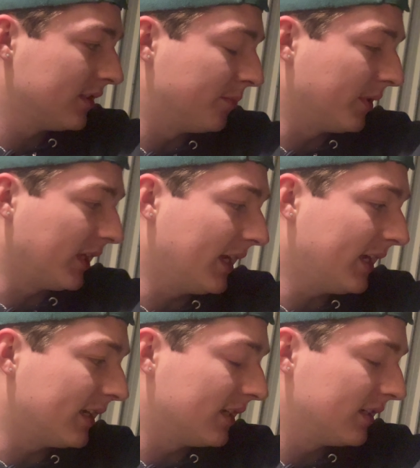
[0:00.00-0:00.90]
But
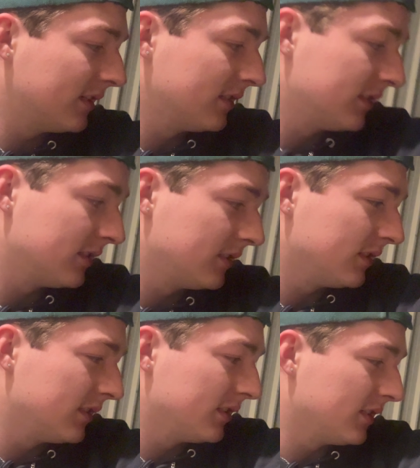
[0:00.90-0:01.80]
yeah,
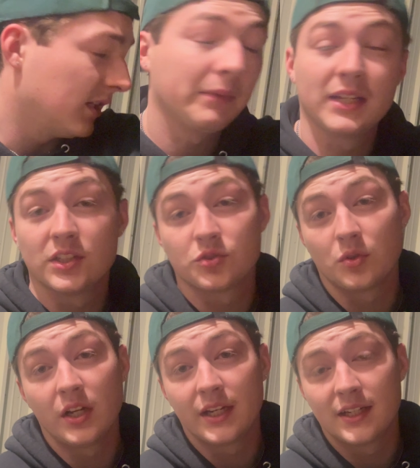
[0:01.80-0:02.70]
I mean, it's
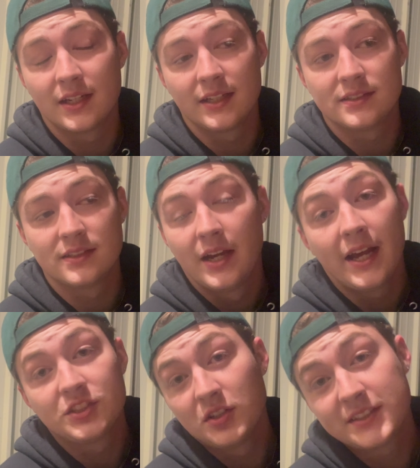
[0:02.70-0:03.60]
running.
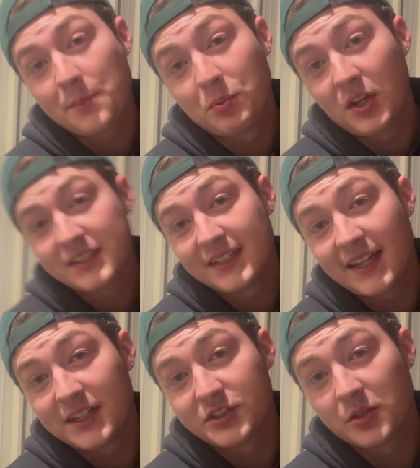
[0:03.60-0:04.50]
As soon as I plugged in
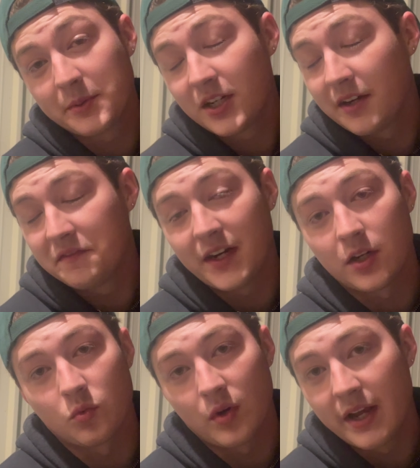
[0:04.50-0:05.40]
that distributor, it fired
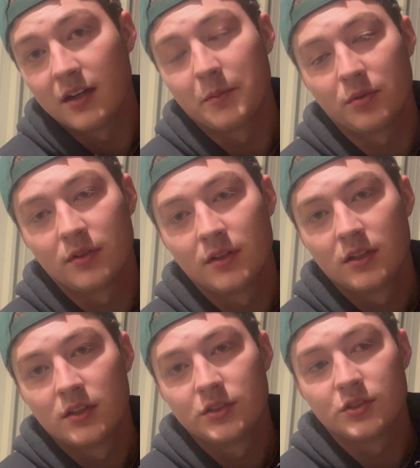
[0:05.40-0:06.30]
right up.
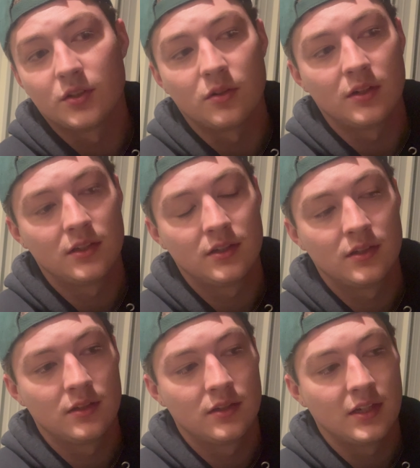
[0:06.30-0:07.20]
So
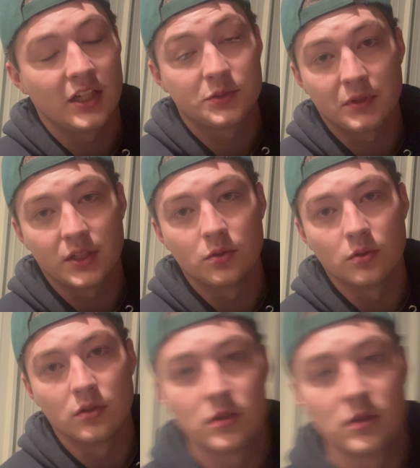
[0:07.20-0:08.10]
that's pretty cool.